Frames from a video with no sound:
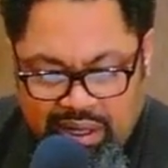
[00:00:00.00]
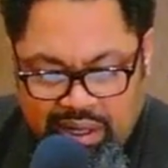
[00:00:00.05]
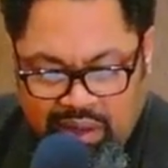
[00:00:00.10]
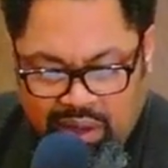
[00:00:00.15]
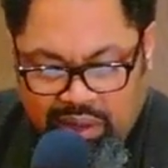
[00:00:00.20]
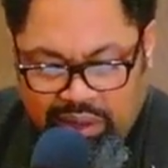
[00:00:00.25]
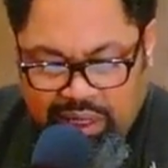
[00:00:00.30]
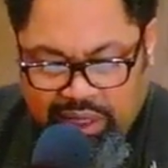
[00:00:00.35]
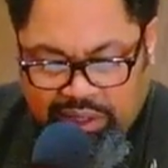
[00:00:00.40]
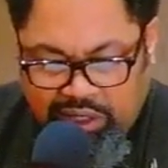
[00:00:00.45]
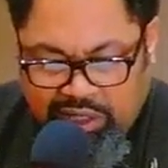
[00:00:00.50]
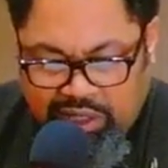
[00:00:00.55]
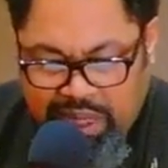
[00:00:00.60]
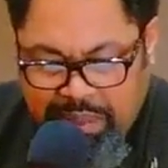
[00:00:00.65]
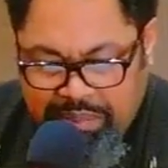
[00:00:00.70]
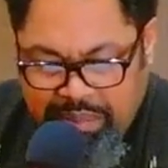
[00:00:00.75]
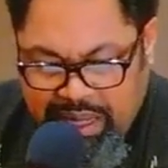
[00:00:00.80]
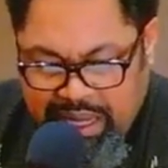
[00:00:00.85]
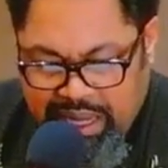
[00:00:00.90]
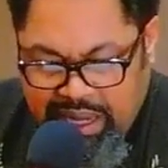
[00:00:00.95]
or the
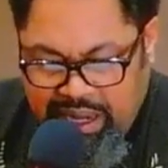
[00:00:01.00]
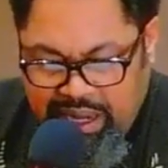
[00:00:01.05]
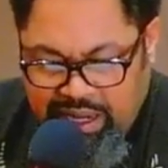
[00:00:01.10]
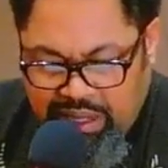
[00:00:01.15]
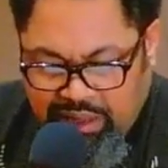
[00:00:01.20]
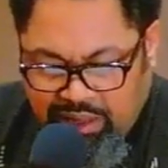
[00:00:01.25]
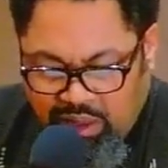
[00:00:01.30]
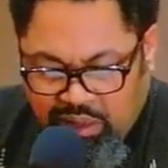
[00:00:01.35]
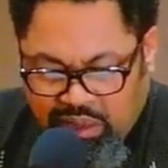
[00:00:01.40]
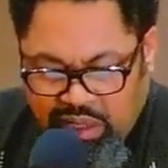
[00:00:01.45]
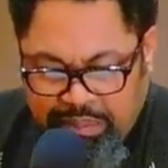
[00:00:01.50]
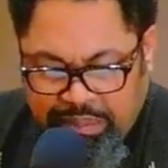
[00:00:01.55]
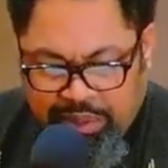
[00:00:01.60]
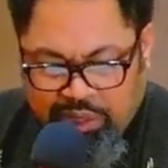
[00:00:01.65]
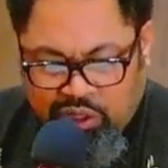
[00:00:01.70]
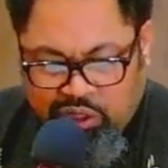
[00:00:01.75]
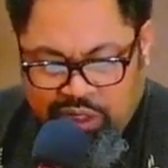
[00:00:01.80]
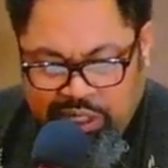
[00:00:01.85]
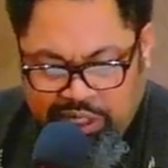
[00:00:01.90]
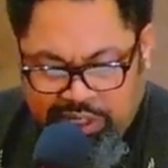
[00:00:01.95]
assemblies or the
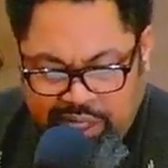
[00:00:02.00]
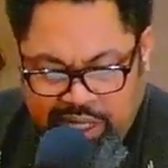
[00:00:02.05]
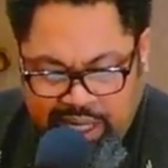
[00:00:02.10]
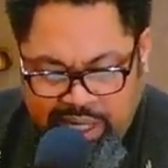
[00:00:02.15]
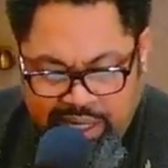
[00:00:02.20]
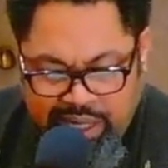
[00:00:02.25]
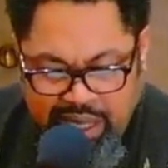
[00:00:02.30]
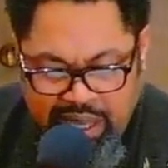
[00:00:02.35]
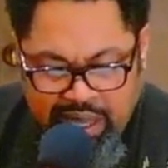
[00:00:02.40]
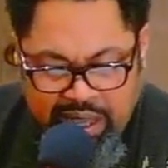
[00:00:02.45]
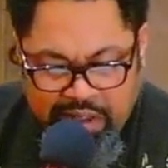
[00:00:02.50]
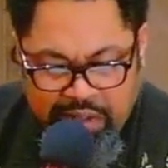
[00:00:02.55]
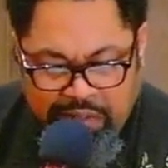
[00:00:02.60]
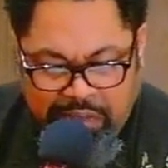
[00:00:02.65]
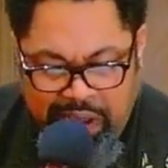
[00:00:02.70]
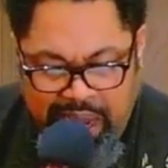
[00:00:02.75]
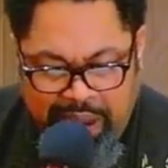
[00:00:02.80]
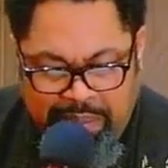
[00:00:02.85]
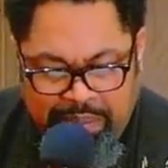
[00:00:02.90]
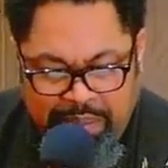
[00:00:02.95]
patrician
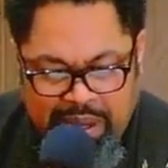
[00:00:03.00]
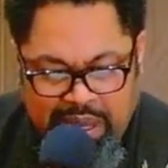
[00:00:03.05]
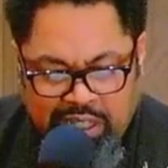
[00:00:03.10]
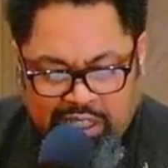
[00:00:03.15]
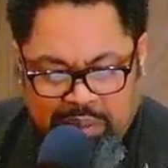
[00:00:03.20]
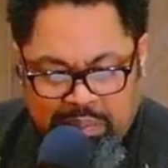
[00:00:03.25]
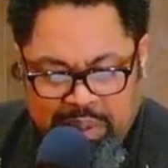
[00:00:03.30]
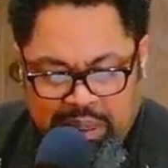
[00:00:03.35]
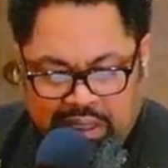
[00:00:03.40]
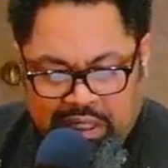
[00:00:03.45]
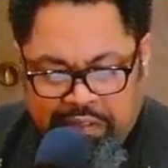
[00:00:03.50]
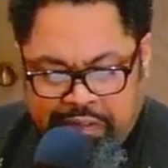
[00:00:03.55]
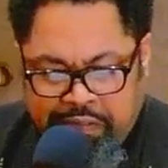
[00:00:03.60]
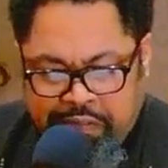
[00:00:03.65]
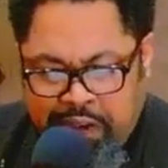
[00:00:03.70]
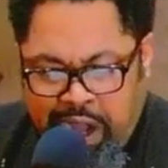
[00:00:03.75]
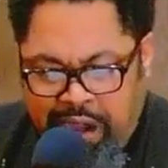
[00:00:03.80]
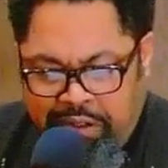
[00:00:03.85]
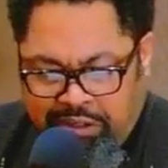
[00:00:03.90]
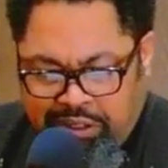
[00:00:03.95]
families, but the
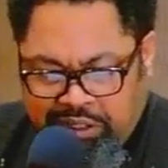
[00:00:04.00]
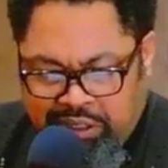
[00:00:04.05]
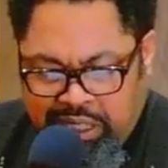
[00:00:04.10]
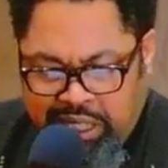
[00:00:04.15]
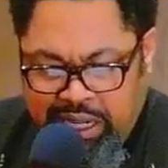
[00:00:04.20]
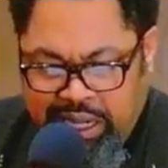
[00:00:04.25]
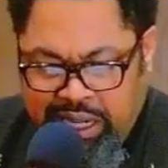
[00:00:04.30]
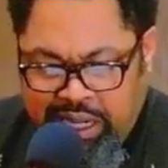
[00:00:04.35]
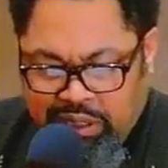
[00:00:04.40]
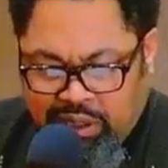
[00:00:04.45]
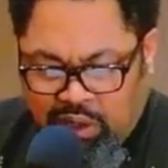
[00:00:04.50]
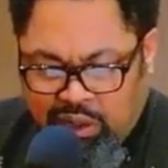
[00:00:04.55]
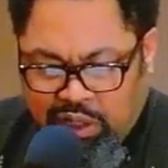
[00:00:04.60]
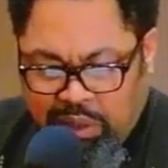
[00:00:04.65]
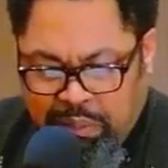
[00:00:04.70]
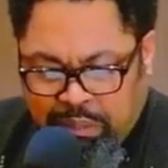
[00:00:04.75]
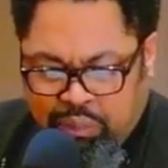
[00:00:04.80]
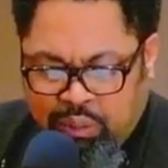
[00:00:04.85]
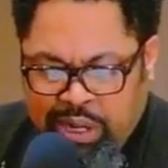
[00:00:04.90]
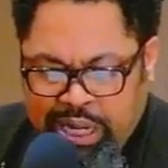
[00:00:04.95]
Pharisees or
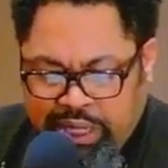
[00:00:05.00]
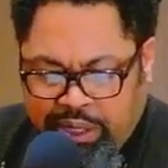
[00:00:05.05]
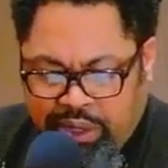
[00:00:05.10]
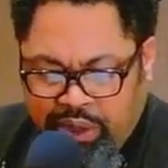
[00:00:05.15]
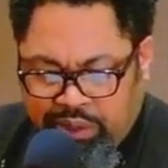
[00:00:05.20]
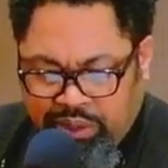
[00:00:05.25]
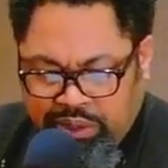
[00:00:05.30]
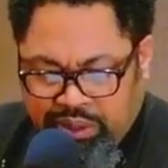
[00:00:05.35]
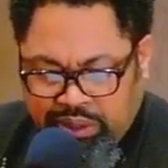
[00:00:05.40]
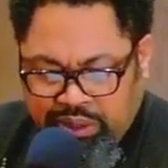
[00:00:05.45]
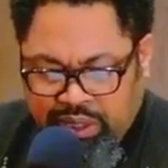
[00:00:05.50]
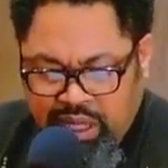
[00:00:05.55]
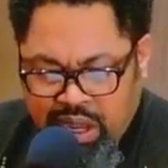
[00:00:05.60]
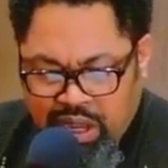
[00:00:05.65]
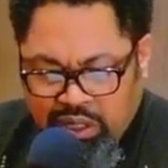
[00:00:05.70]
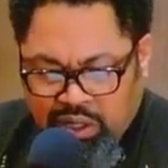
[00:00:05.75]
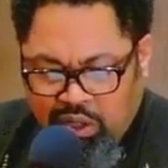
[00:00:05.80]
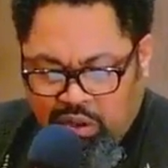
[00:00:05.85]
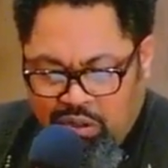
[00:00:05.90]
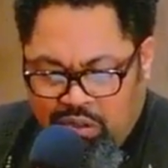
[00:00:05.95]
the precursors
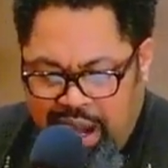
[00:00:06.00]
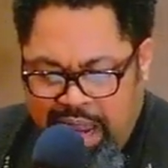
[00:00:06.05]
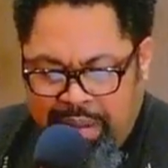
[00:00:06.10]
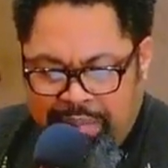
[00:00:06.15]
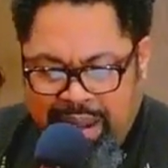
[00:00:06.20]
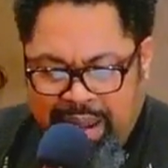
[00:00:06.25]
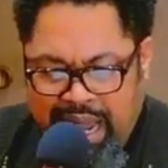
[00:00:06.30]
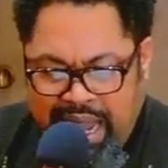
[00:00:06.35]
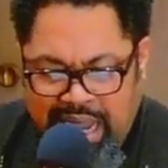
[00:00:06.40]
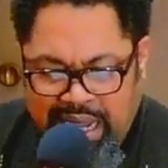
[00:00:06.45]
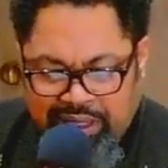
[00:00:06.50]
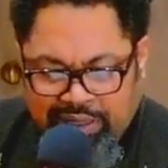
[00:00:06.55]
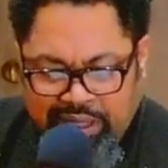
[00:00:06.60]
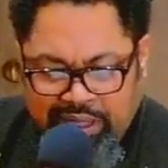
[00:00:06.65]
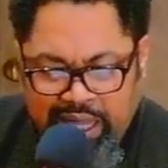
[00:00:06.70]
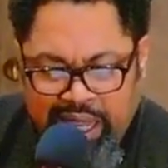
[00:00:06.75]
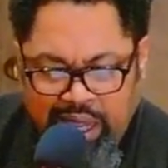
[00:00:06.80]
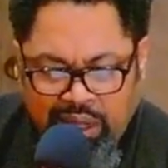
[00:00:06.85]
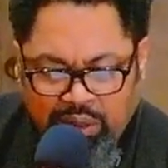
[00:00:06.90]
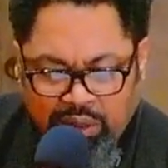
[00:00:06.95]
to rabbis,
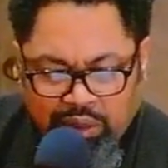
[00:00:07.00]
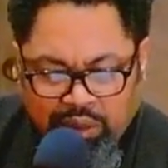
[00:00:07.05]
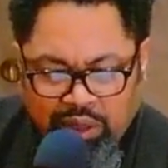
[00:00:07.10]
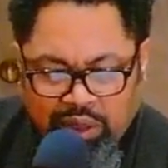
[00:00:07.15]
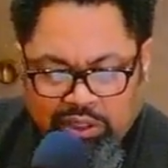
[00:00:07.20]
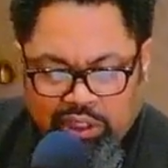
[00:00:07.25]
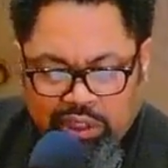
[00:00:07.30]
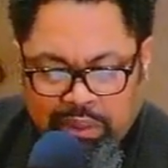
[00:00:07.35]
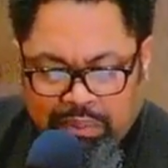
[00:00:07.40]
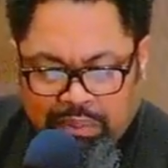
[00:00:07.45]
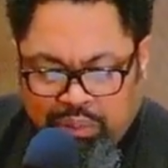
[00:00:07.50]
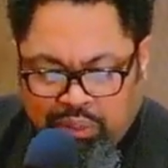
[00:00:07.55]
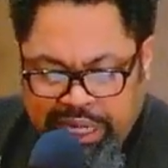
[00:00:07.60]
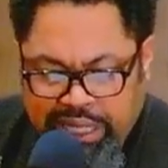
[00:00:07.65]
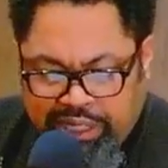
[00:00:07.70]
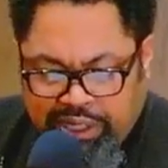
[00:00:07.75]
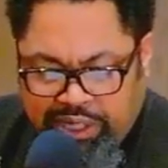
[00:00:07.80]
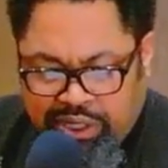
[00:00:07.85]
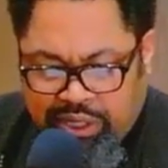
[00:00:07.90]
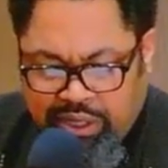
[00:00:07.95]
the elders, the
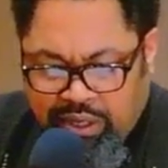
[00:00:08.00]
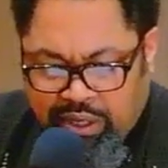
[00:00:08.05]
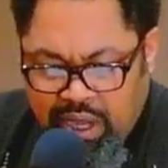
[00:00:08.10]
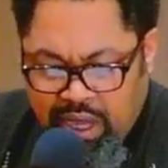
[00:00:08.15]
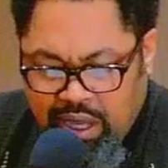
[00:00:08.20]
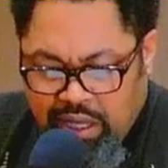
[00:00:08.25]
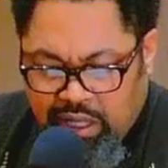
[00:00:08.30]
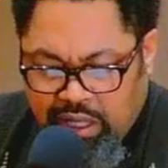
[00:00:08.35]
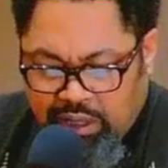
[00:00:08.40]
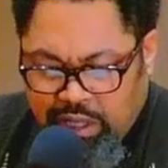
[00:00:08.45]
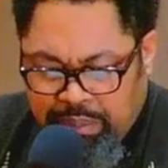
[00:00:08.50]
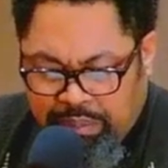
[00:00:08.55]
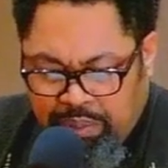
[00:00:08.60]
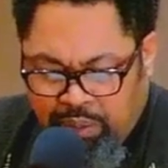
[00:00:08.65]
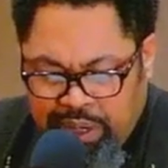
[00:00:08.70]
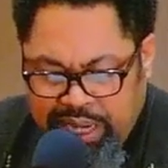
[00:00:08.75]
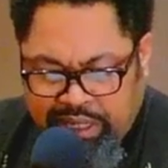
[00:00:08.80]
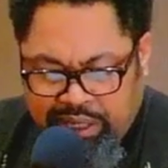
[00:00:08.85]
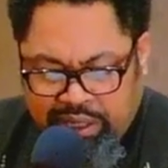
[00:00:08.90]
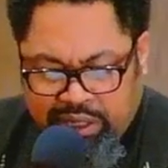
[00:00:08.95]
priests, the, the, the
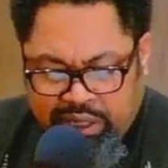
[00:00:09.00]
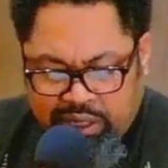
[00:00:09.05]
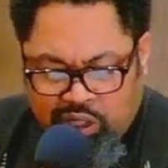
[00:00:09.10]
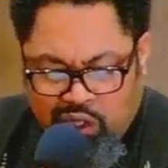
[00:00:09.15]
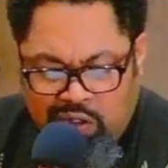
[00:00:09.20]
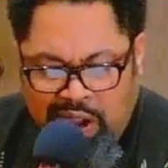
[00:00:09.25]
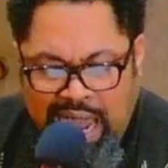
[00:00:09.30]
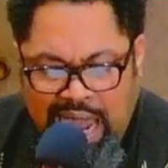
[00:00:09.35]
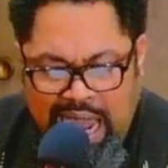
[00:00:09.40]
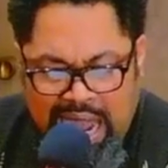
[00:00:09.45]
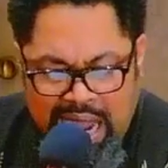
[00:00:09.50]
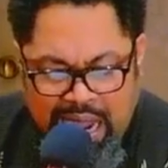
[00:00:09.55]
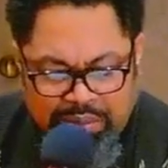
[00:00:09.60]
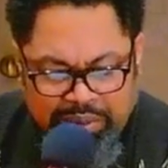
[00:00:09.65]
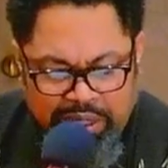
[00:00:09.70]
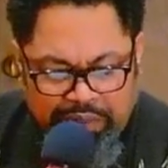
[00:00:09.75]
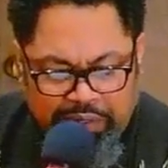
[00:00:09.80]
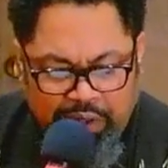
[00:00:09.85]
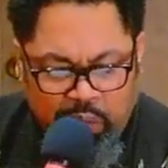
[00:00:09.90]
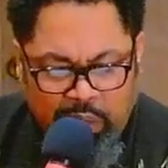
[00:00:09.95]
priests, the
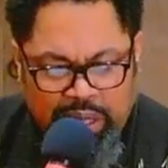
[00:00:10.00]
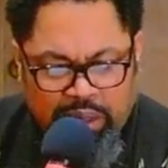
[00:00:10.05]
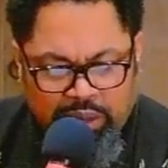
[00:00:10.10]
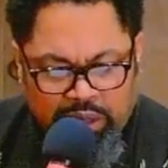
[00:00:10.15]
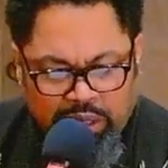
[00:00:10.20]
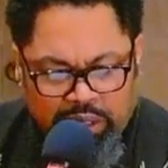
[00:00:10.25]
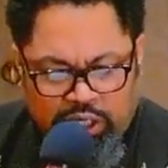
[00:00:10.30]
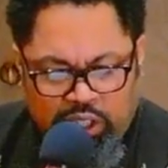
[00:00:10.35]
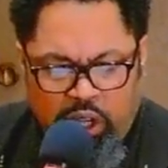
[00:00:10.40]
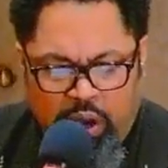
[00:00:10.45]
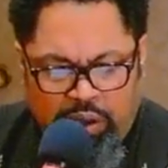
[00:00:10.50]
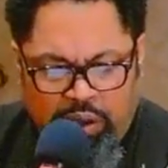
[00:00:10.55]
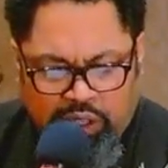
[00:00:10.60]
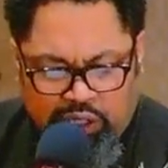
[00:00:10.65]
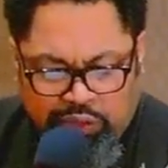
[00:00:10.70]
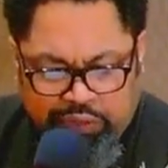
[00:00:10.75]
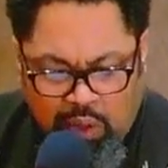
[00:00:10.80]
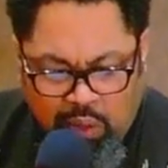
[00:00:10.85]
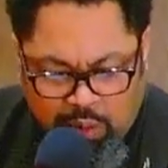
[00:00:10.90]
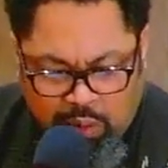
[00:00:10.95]
scribes, if you will, the
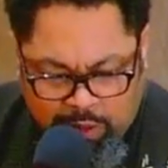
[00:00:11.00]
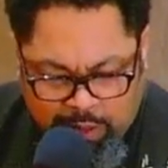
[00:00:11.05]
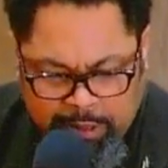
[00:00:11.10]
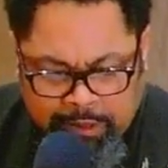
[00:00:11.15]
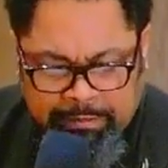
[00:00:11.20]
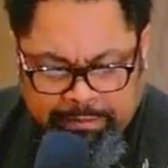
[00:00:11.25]
church folk.